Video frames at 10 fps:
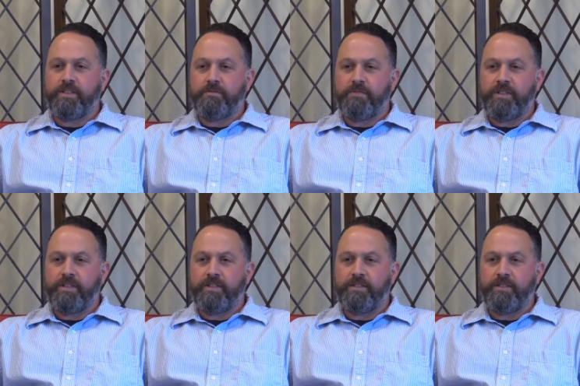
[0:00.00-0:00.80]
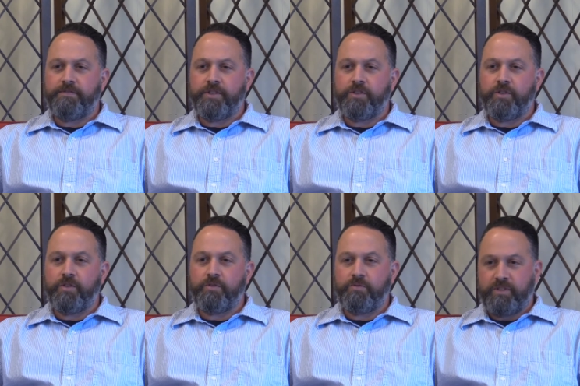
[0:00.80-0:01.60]
the, if you
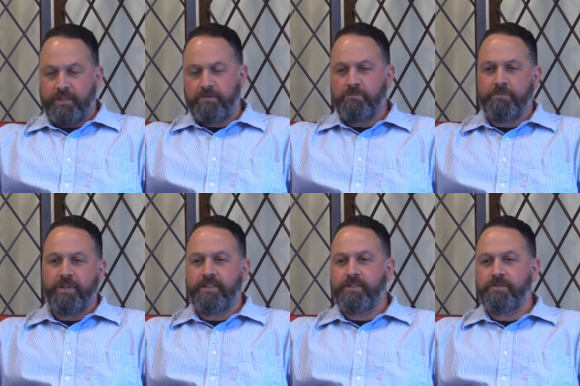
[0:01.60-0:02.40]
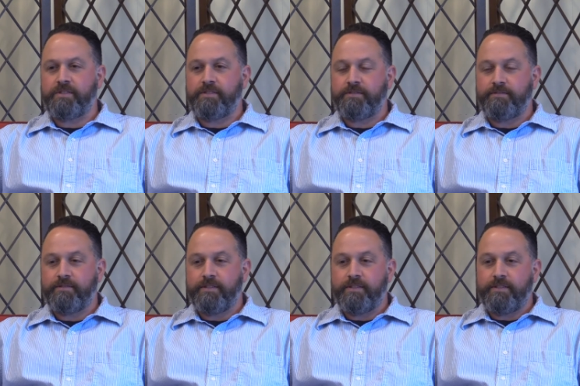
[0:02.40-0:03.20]
go a couple more pages, there was,
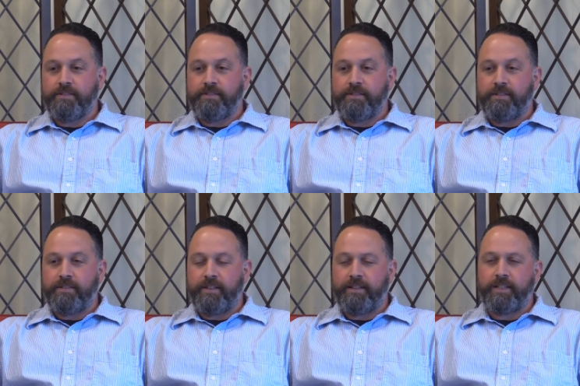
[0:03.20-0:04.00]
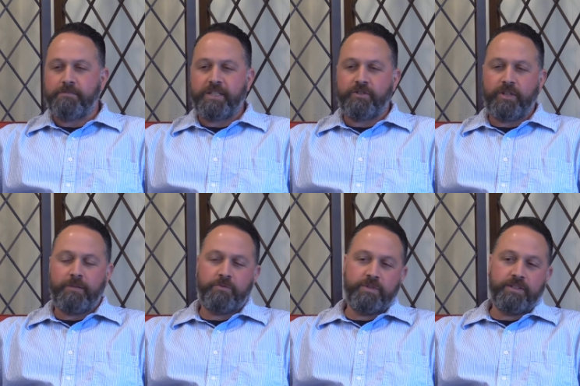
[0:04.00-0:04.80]
I think I might have
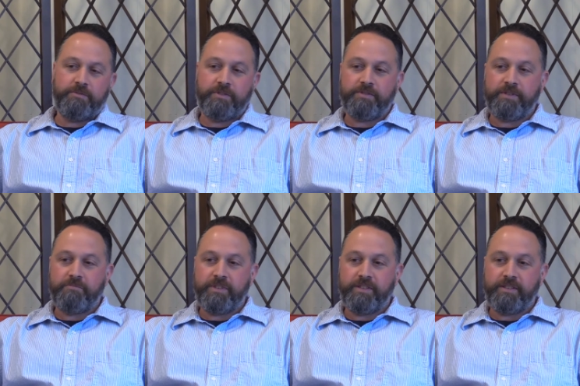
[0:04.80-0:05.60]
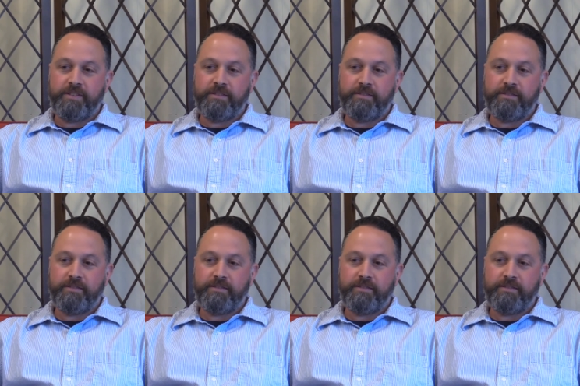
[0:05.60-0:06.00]
grabbed one that was from the...